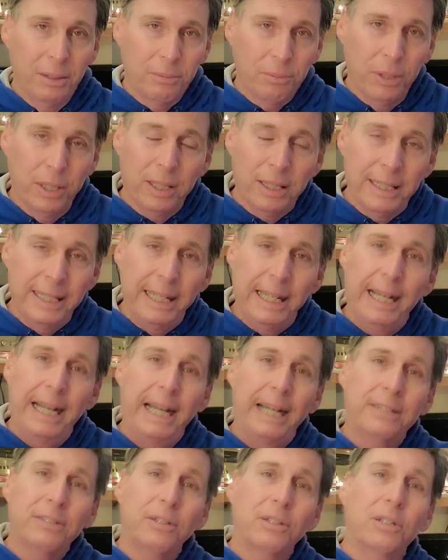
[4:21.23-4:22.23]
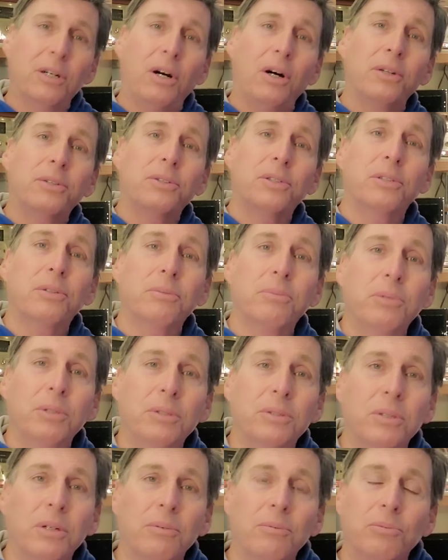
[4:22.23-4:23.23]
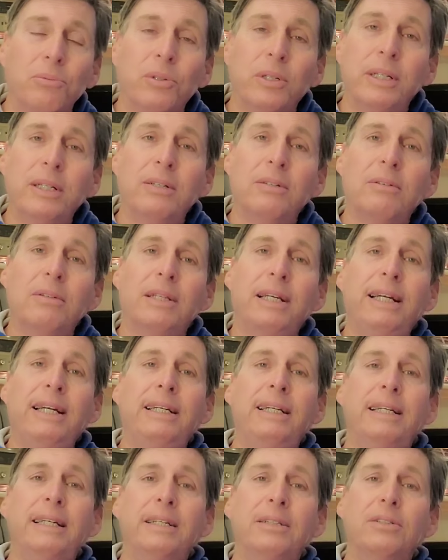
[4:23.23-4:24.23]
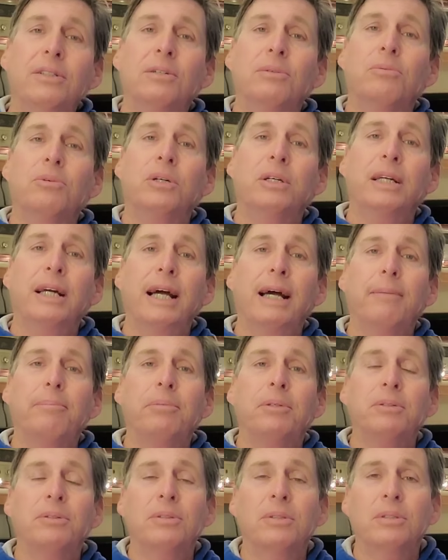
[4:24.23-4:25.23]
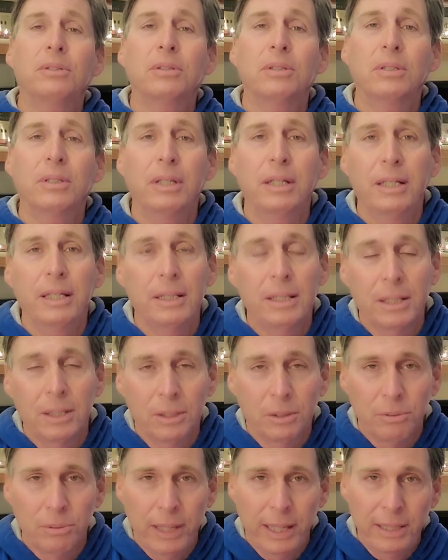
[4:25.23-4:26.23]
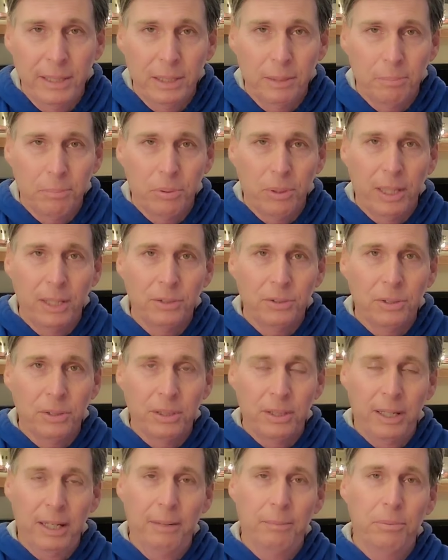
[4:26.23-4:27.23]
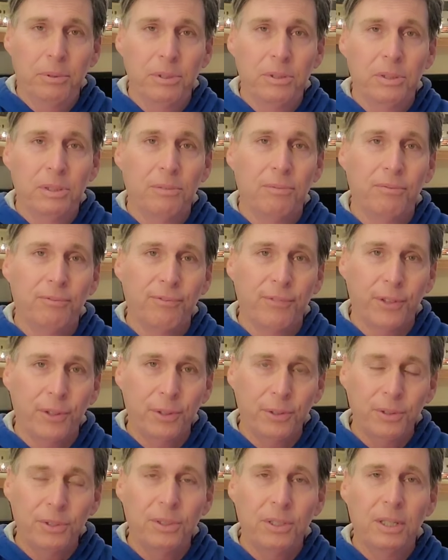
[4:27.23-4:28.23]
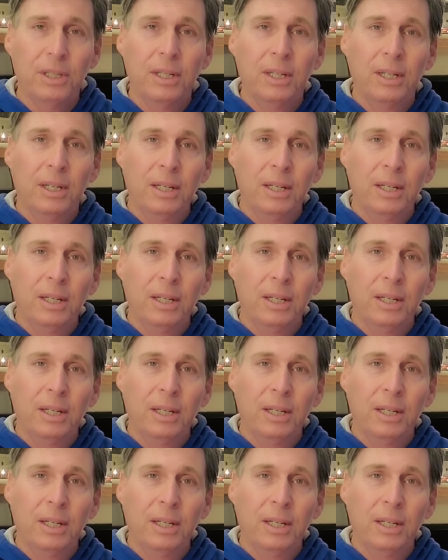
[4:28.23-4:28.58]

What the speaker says: really agriculture was a real lead-in to what happened in the Great Depression. It was the first